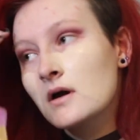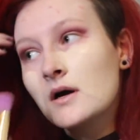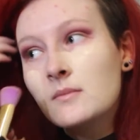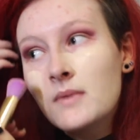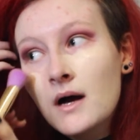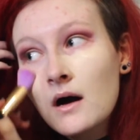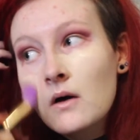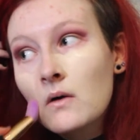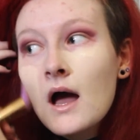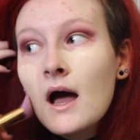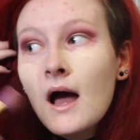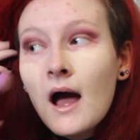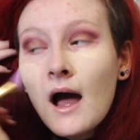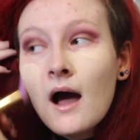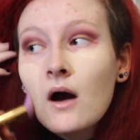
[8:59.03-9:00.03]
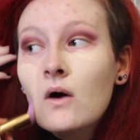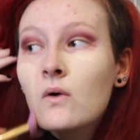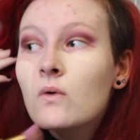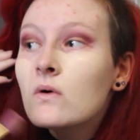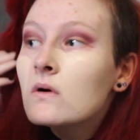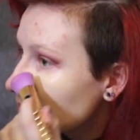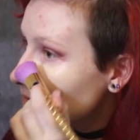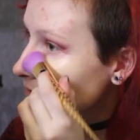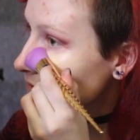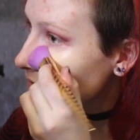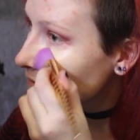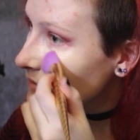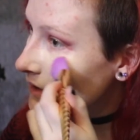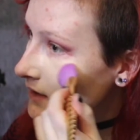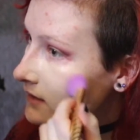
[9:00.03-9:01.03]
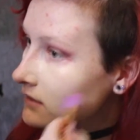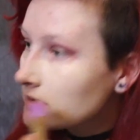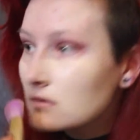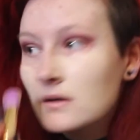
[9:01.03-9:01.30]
about how to blend,